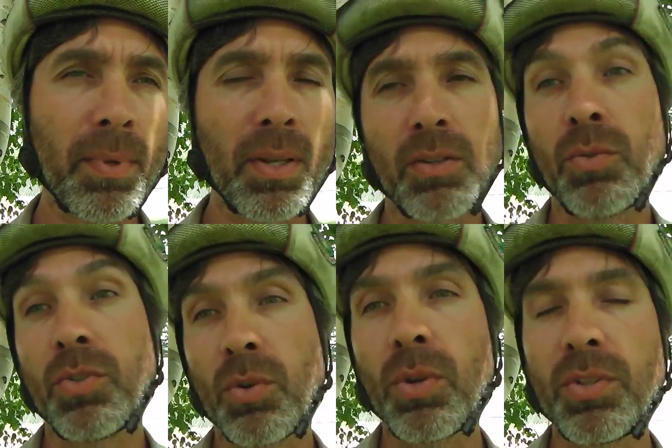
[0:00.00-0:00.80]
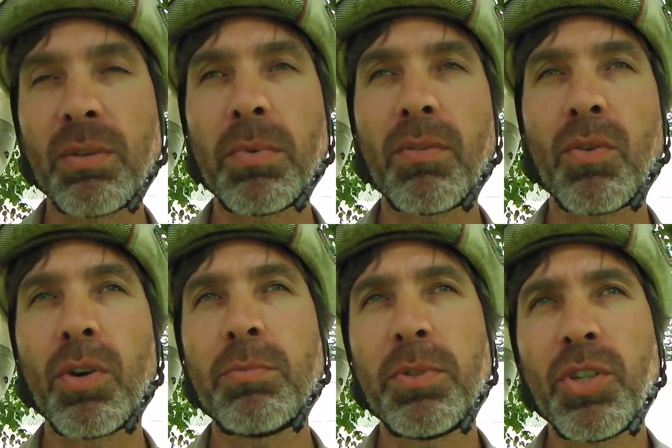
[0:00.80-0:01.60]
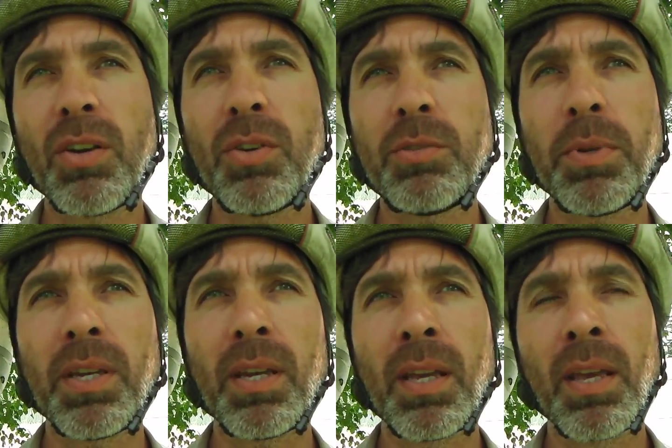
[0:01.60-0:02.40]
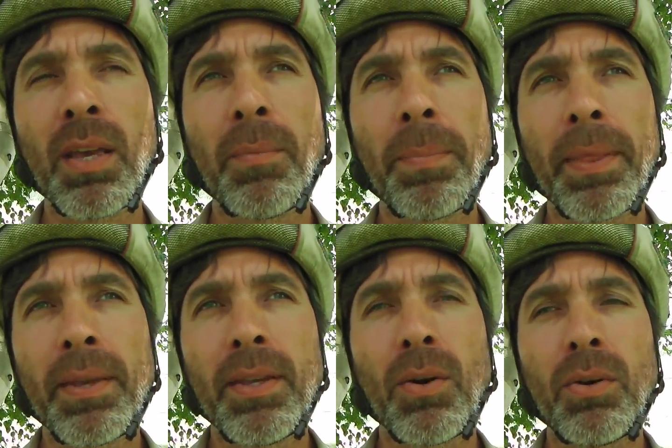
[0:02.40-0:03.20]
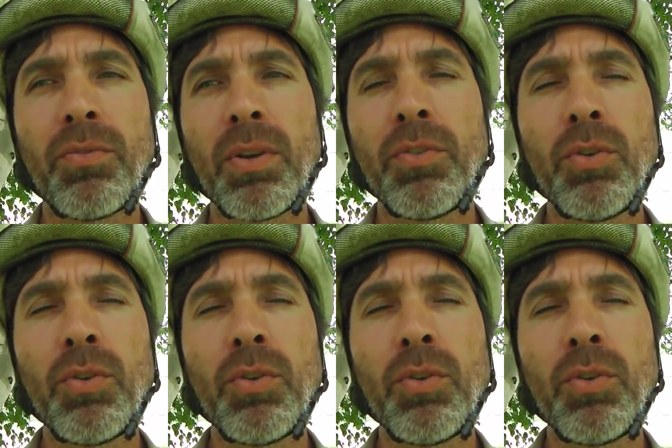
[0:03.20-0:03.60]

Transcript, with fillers: Unless we've stolen something, of course, but generally speaking, you know, if, if